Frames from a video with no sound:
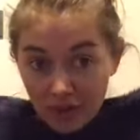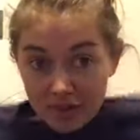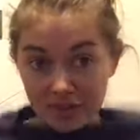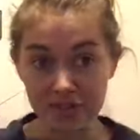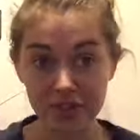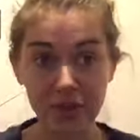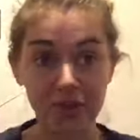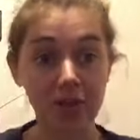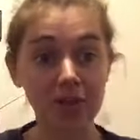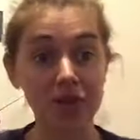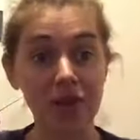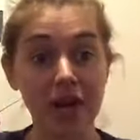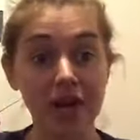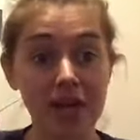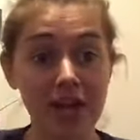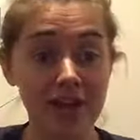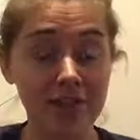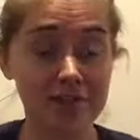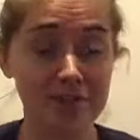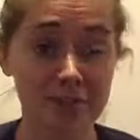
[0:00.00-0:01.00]
so I tried
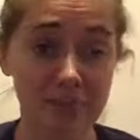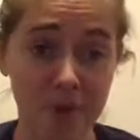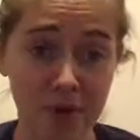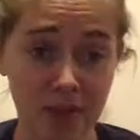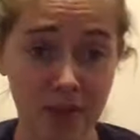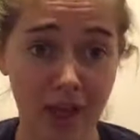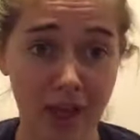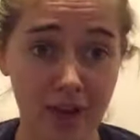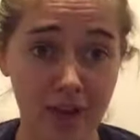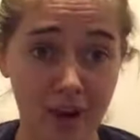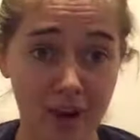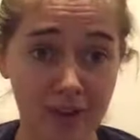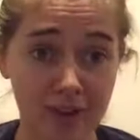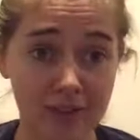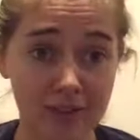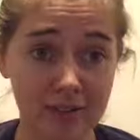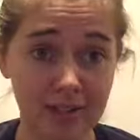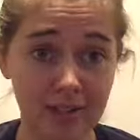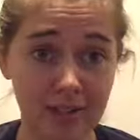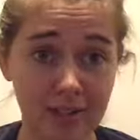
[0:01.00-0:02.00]
to have some more light on
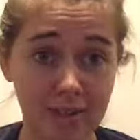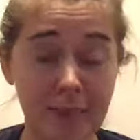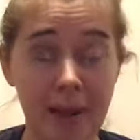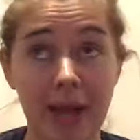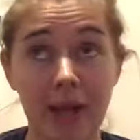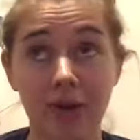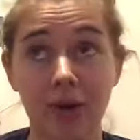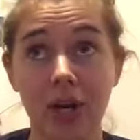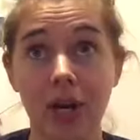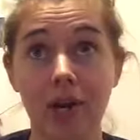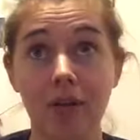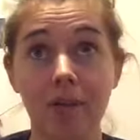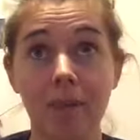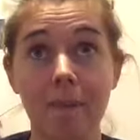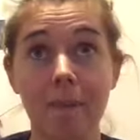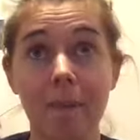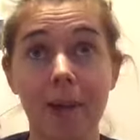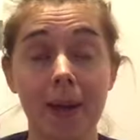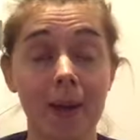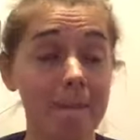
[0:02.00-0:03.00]
in the background,
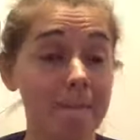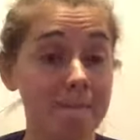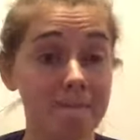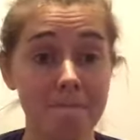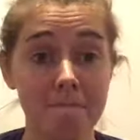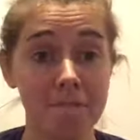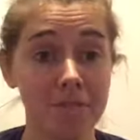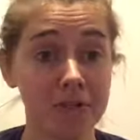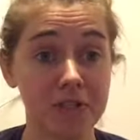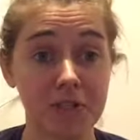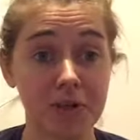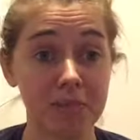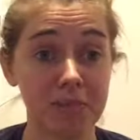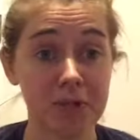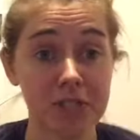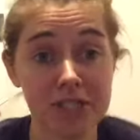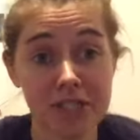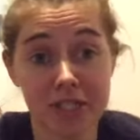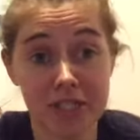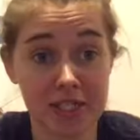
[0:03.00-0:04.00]
but for some
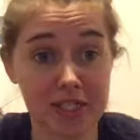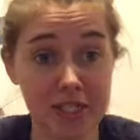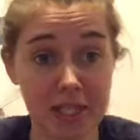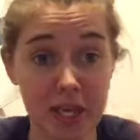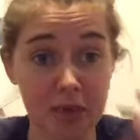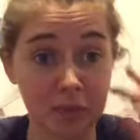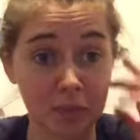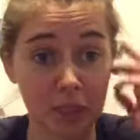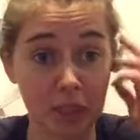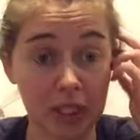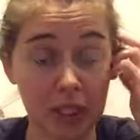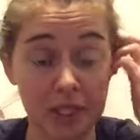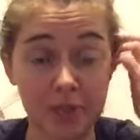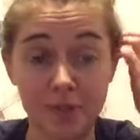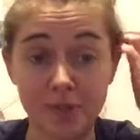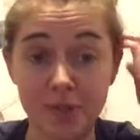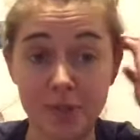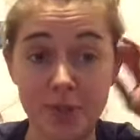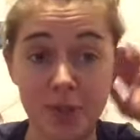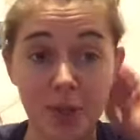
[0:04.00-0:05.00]
reason it's not
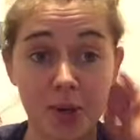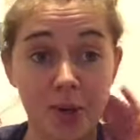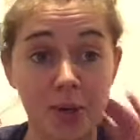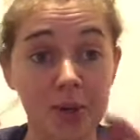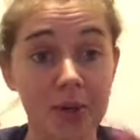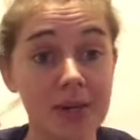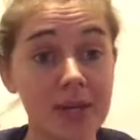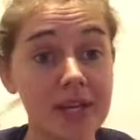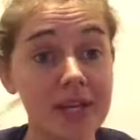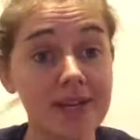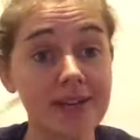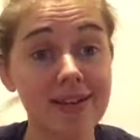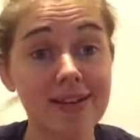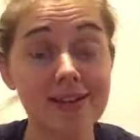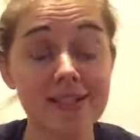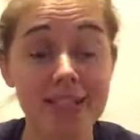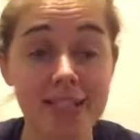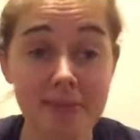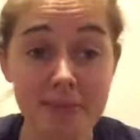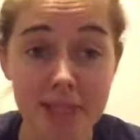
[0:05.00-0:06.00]
working. So
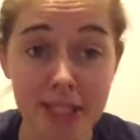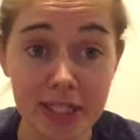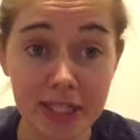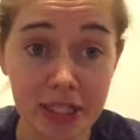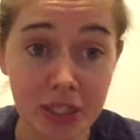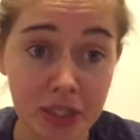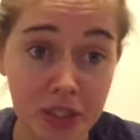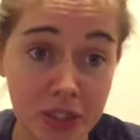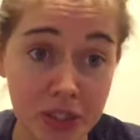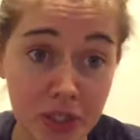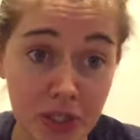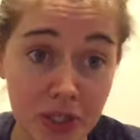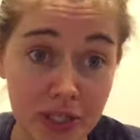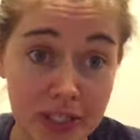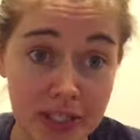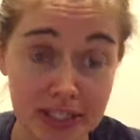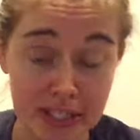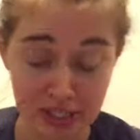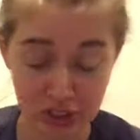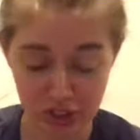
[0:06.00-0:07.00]
it's gonna be a little dark
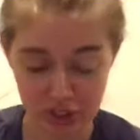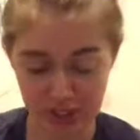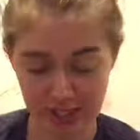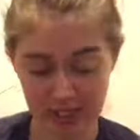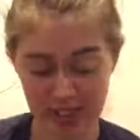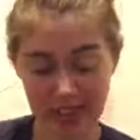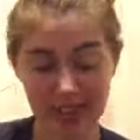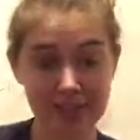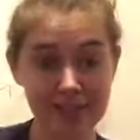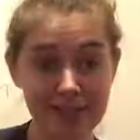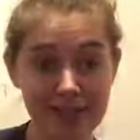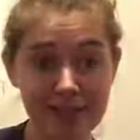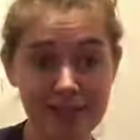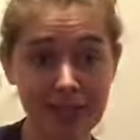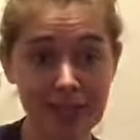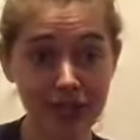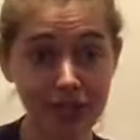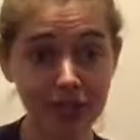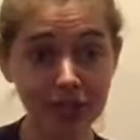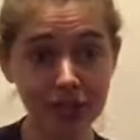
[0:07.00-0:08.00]
and dingy and it's gonna
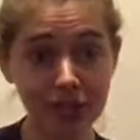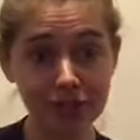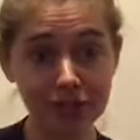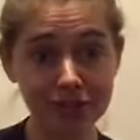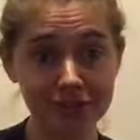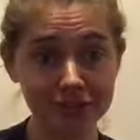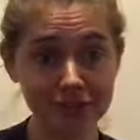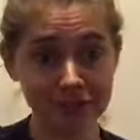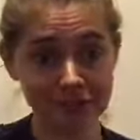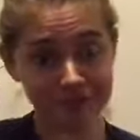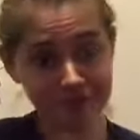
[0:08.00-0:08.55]
be a little